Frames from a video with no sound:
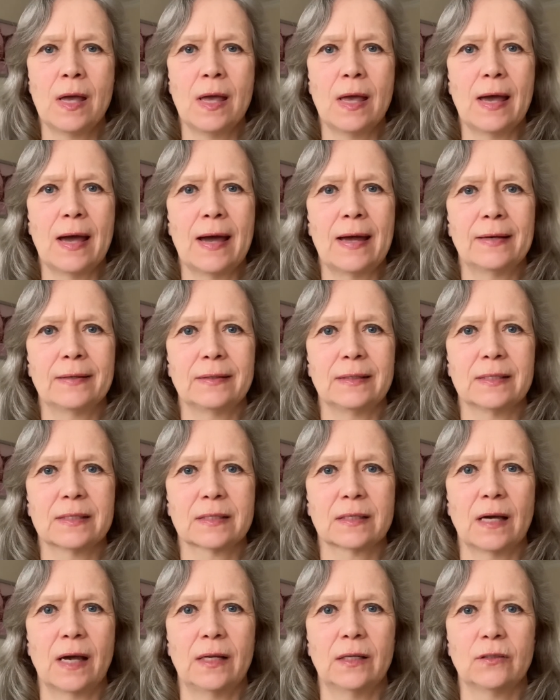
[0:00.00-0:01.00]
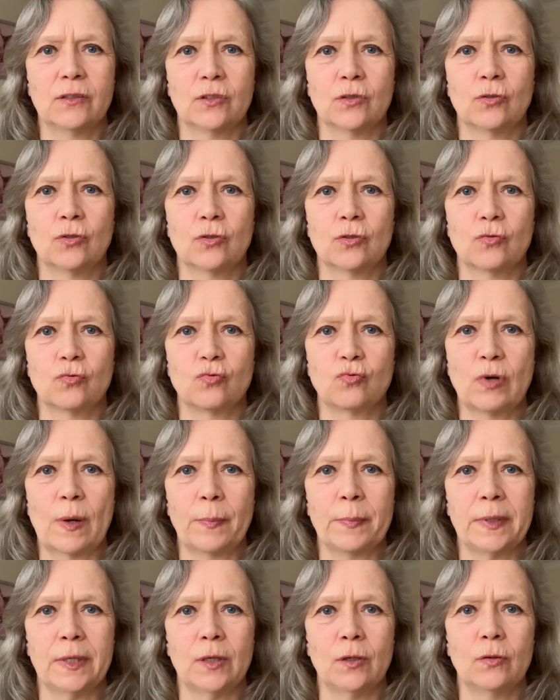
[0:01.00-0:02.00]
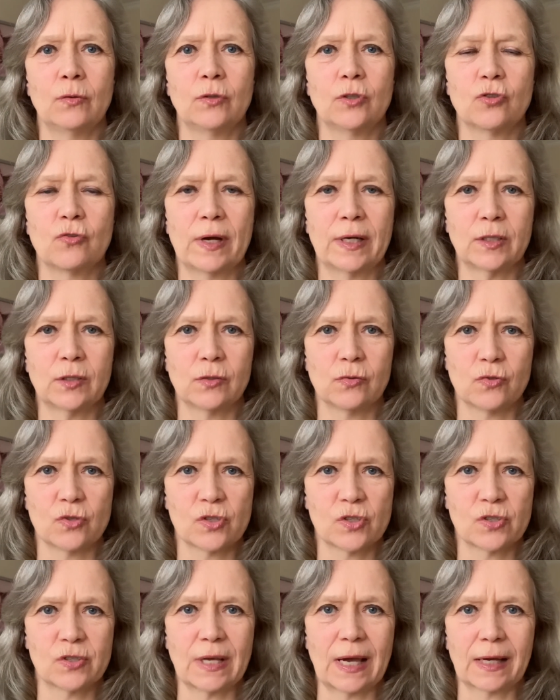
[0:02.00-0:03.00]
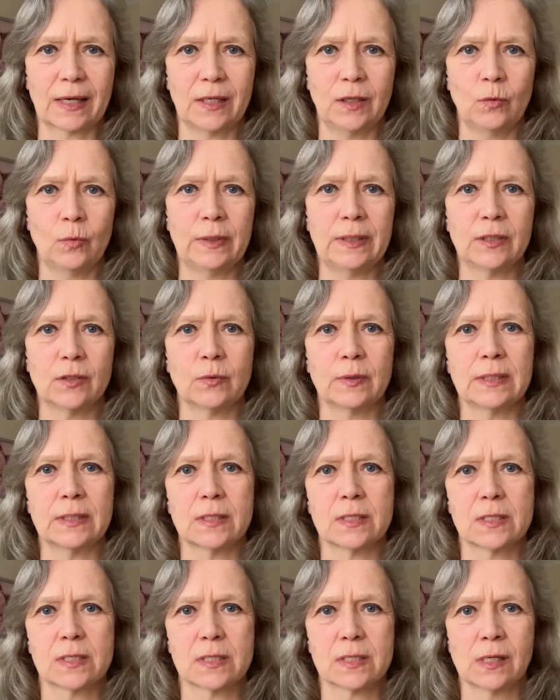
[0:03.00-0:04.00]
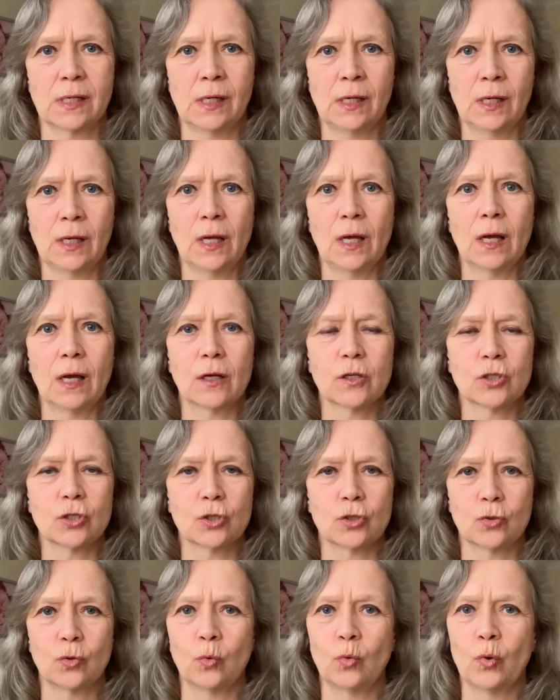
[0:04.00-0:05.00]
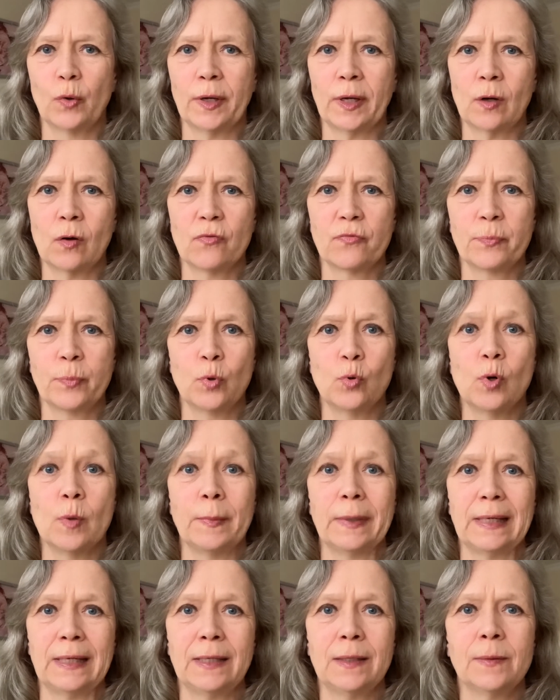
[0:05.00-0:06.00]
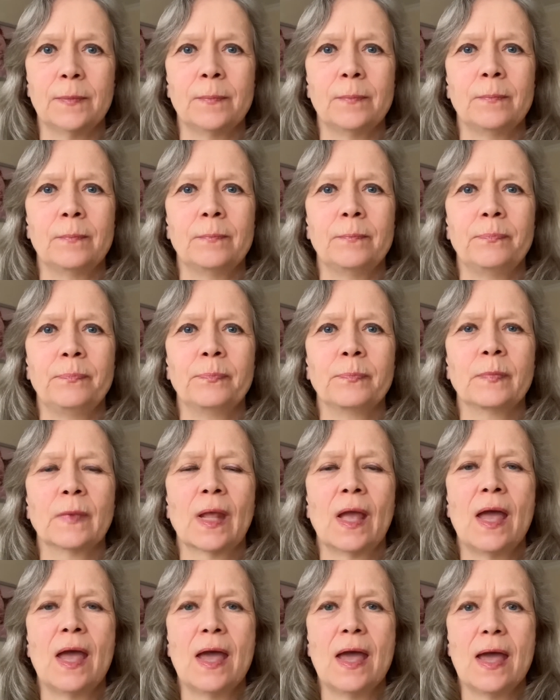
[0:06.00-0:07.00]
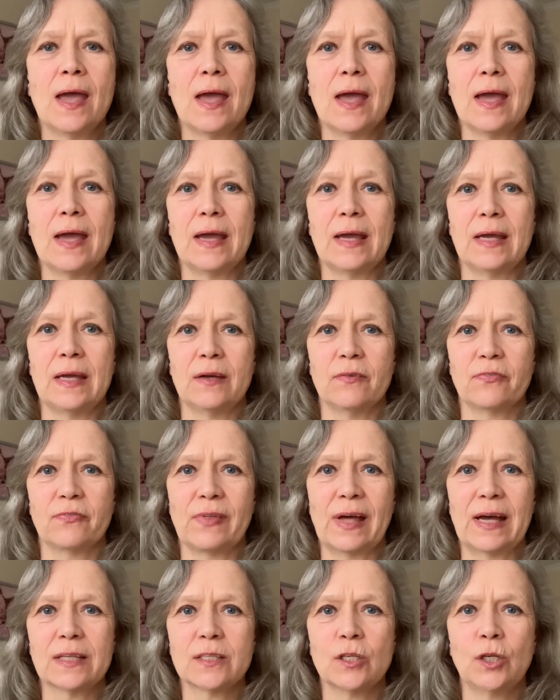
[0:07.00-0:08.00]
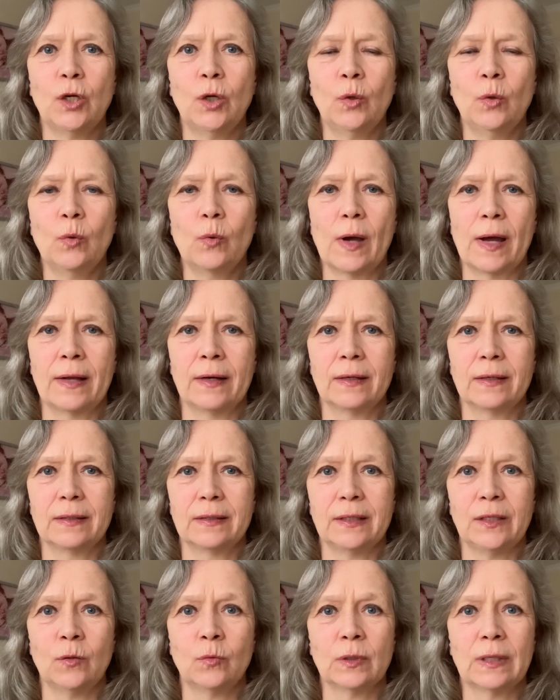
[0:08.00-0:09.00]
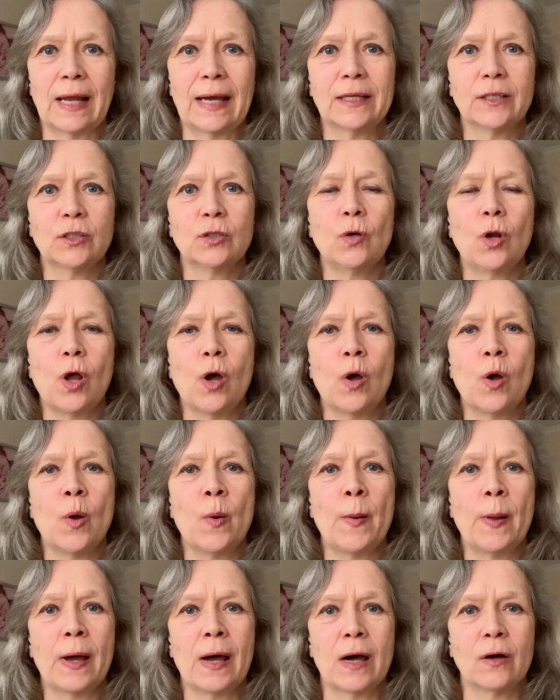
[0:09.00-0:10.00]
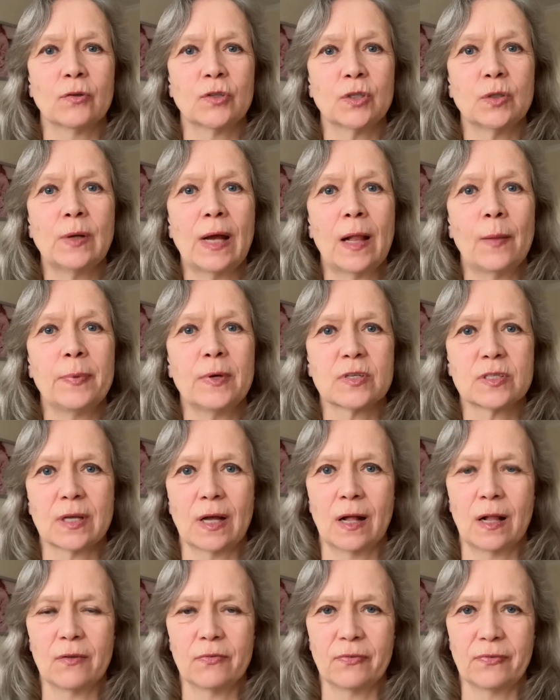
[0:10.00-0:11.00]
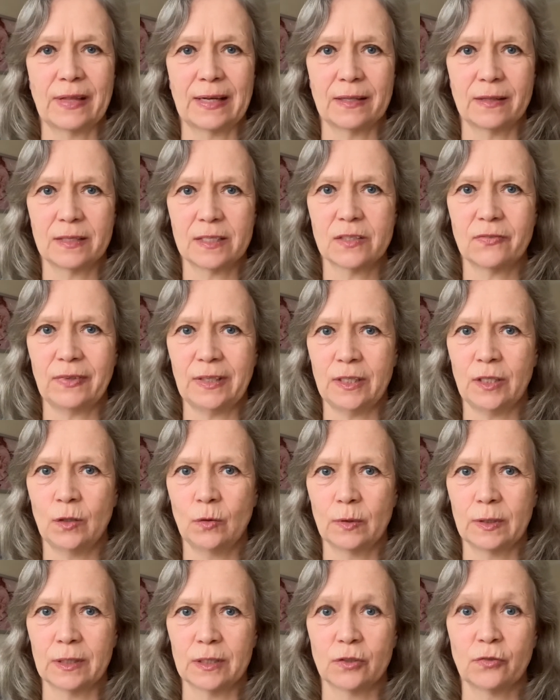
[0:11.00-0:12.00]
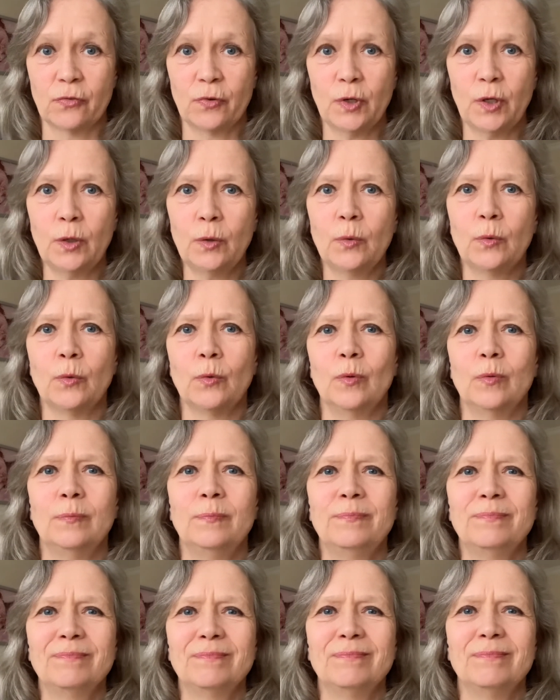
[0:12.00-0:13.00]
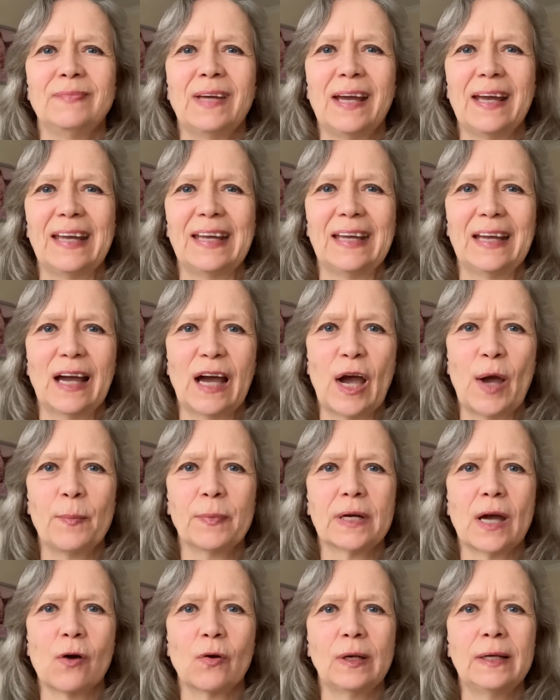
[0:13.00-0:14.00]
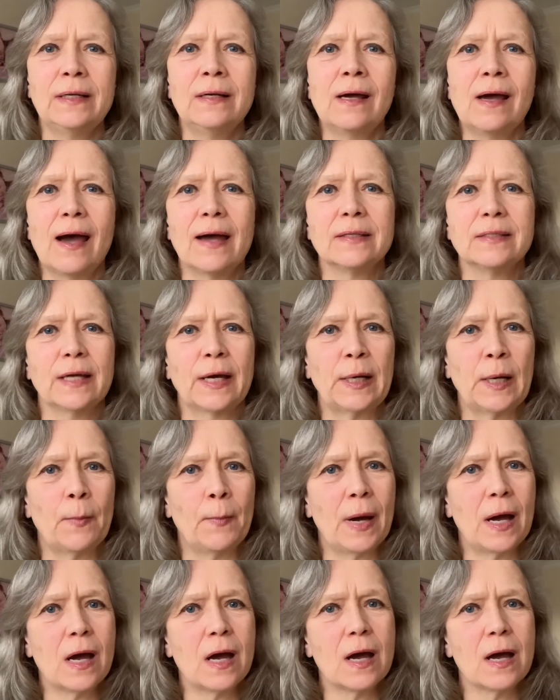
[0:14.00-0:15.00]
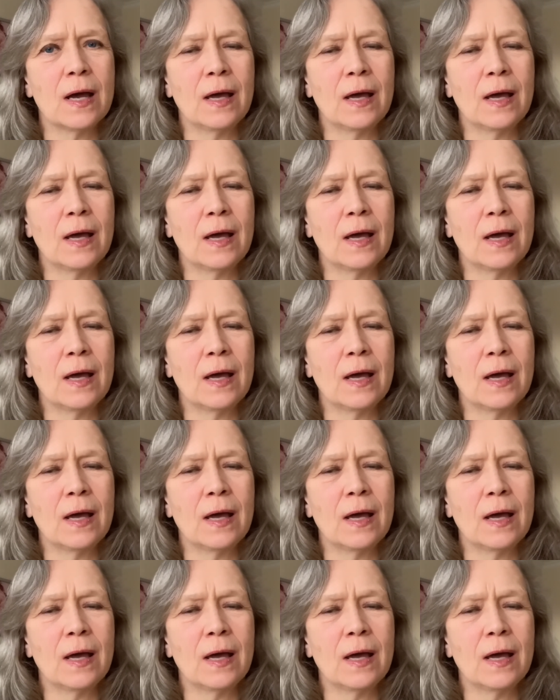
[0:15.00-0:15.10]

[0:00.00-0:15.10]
and it's kind of to grab you and trying to suck you into its story of poor me? If that's you and you would like to learn how to help yourself, then this video is for you. Hey, I'm Carolina Adriana Ma,